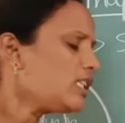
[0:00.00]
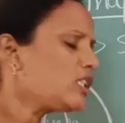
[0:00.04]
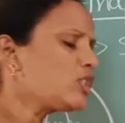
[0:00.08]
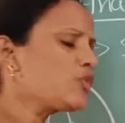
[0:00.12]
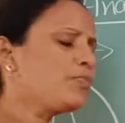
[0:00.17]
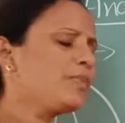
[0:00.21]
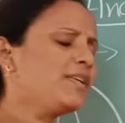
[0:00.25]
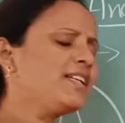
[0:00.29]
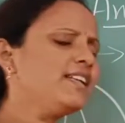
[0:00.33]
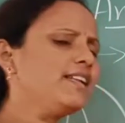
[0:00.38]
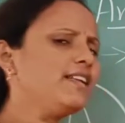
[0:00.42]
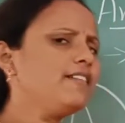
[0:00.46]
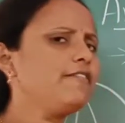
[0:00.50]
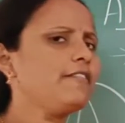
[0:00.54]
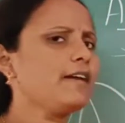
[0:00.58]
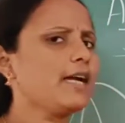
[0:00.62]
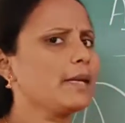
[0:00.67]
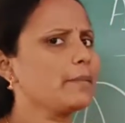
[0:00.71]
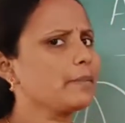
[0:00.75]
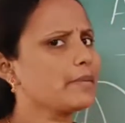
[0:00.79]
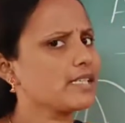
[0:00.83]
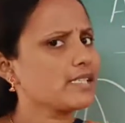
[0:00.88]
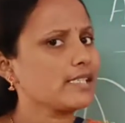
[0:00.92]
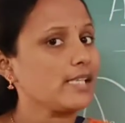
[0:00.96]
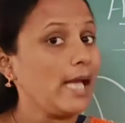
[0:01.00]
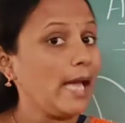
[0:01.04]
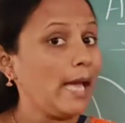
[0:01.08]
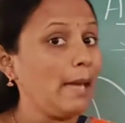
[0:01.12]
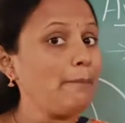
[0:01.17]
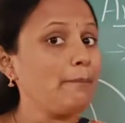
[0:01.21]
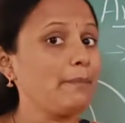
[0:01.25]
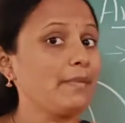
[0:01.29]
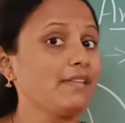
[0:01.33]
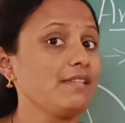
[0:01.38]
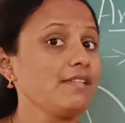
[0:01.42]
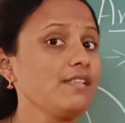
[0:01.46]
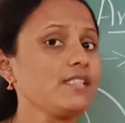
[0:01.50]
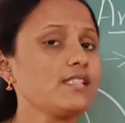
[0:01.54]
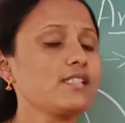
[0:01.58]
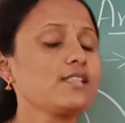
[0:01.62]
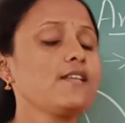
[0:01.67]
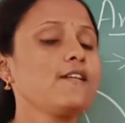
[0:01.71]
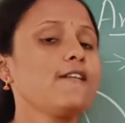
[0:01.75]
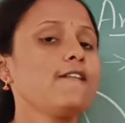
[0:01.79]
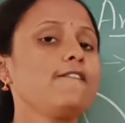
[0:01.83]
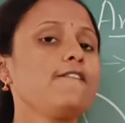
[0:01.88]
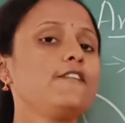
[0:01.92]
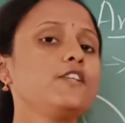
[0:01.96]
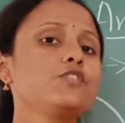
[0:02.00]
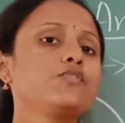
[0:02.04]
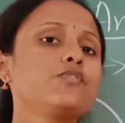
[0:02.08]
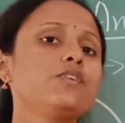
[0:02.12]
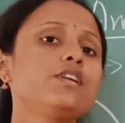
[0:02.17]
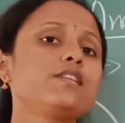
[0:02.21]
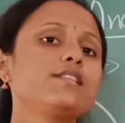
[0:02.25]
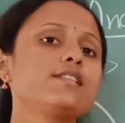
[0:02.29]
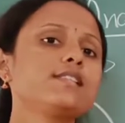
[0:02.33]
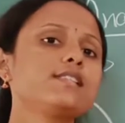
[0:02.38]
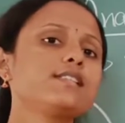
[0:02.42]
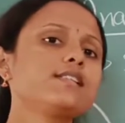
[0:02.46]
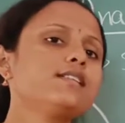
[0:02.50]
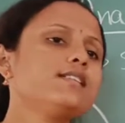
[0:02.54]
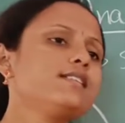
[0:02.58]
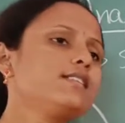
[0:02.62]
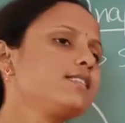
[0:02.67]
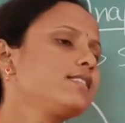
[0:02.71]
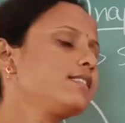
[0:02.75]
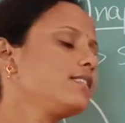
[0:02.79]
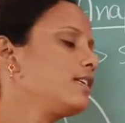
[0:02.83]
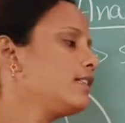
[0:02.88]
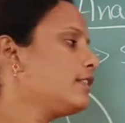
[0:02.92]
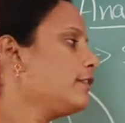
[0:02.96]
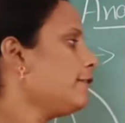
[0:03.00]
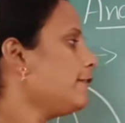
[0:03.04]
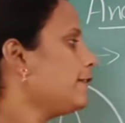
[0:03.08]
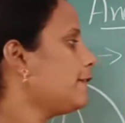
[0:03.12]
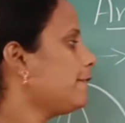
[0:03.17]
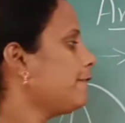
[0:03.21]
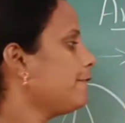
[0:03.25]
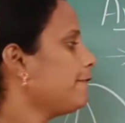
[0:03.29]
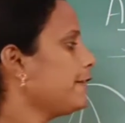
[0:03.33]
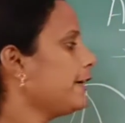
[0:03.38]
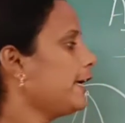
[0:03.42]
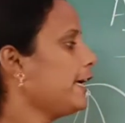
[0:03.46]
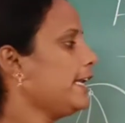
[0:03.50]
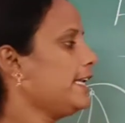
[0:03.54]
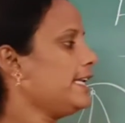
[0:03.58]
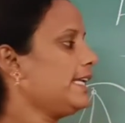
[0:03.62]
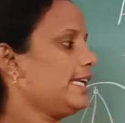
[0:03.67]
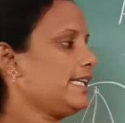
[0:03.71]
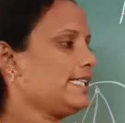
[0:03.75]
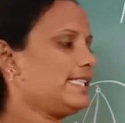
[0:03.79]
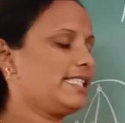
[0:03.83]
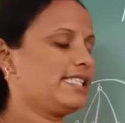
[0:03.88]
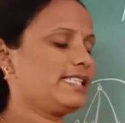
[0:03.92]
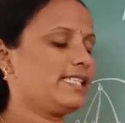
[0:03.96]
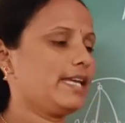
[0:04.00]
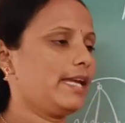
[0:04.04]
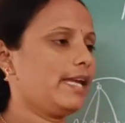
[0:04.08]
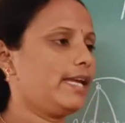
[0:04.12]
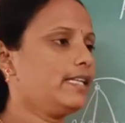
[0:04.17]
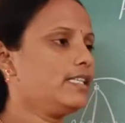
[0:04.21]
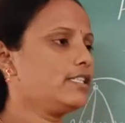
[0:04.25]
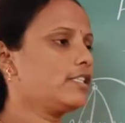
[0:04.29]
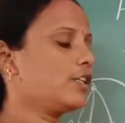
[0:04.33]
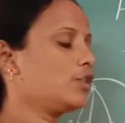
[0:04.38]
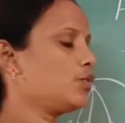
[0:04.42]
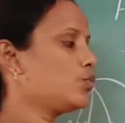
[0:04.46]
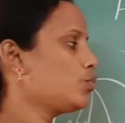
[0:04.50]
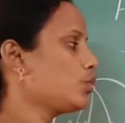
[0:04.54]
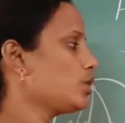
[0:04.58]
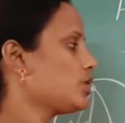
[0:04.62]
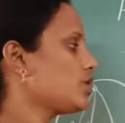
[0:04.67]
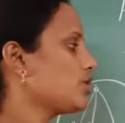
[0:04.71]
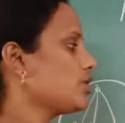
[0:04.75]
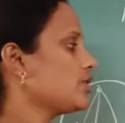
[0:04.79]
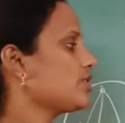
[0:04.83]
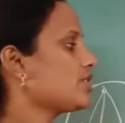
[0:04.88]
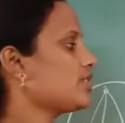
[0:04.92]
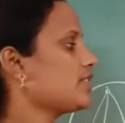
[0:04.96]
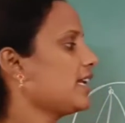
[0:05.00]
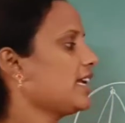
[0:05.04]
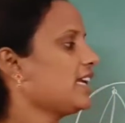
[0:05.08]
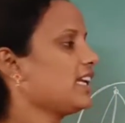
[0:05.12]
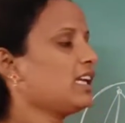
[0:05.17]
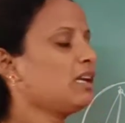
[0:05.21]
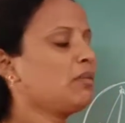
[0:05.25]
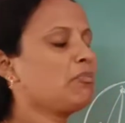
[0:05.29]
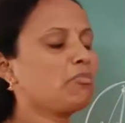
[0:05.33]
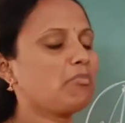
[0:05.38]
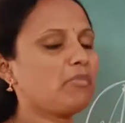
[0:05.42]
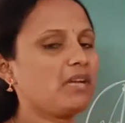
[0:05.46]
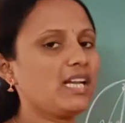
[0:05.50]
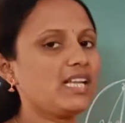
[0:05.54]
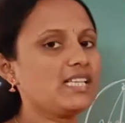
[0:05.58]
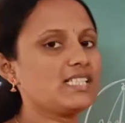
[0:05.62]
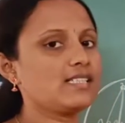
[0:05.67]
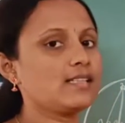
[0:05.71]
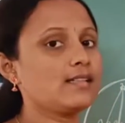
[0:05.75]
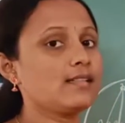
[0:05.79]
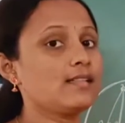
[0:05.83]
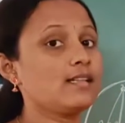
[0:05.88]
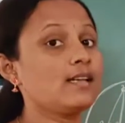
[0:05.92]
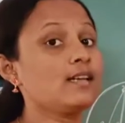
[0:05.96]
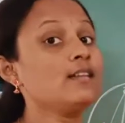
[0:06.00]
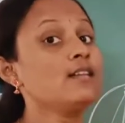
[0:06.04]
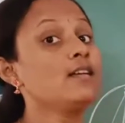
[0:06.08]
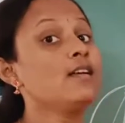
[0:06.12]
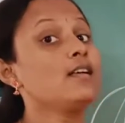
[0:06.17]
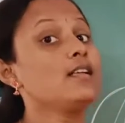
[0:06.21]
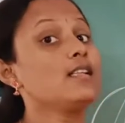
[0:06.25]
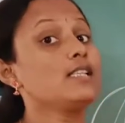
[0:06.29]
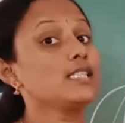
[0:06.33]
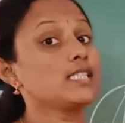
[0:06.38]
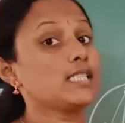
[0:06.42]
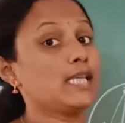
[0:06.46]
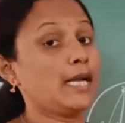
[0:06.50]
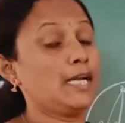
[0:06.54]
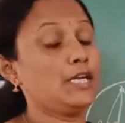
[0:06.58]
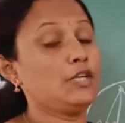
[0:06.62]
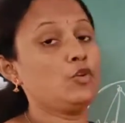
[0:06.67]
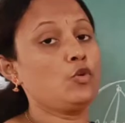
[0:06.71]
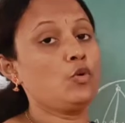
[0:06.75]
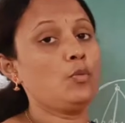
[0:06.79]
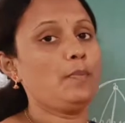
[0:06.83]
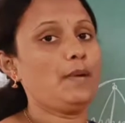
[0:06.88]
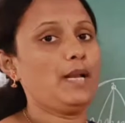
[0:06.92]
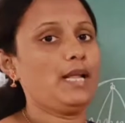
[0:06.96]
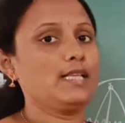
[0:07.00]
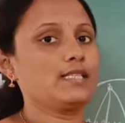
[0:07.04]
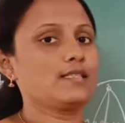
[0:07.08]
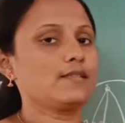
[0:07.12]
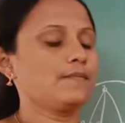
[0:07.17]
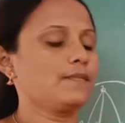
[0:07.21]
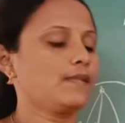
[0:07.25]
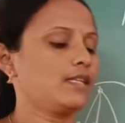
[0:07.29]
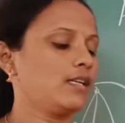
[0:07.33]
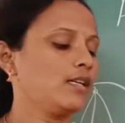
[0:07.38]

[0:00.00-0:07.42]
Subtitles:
spindle fibers happens, which will result in the various changes which is taking place in the cytoplasm.